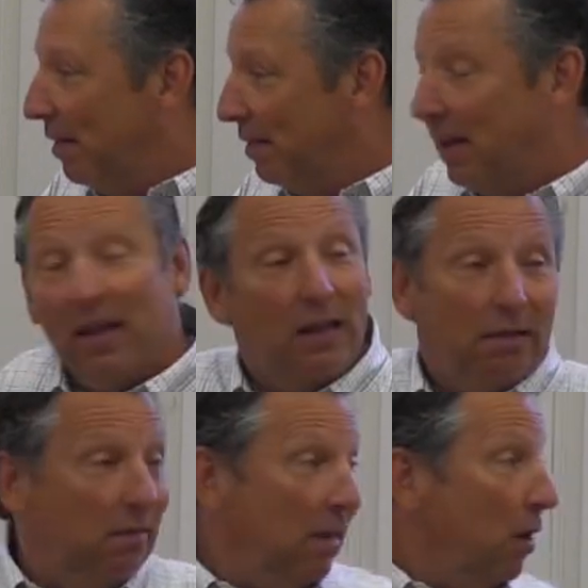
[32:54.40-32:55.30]
then they,
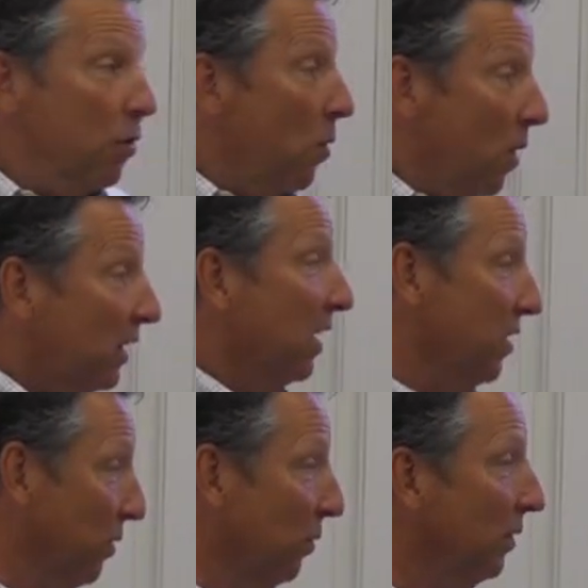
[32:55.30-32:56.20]
they don't know what to
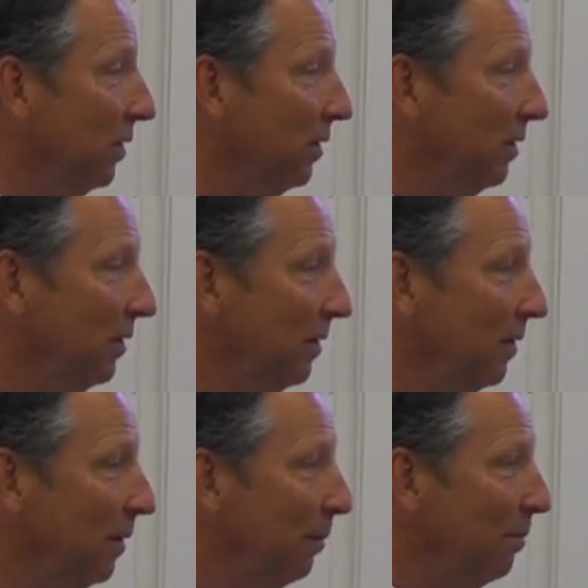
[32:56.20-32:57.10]
do.
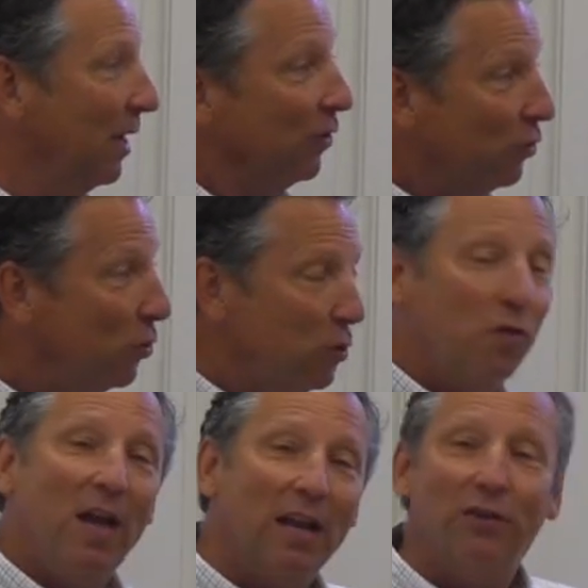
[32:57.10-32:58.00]
Because who do
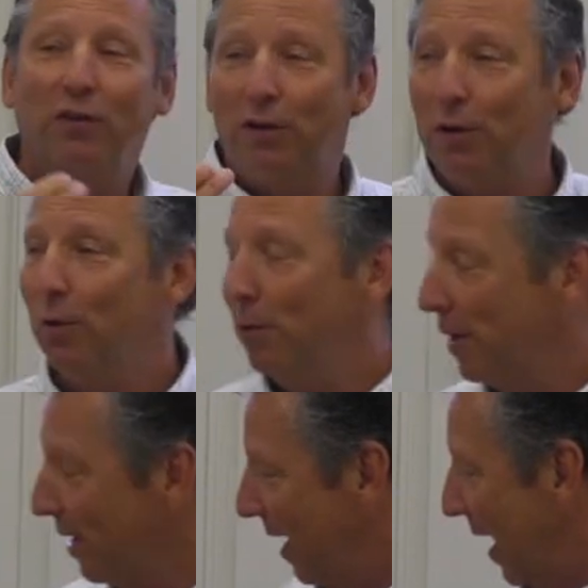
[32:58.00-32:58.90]
they listen to
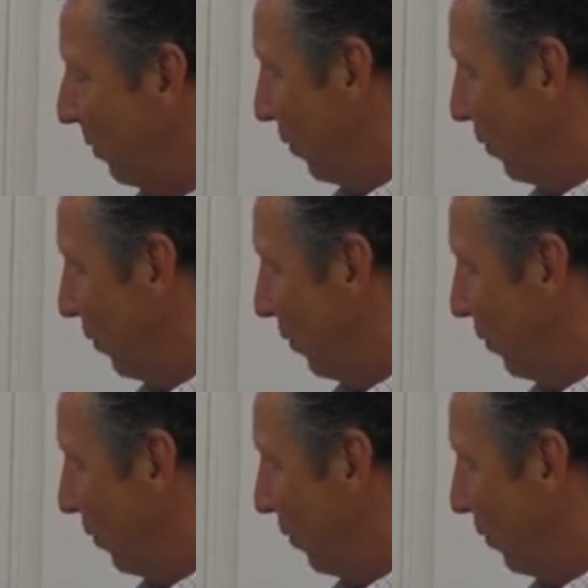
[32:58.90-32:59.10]
and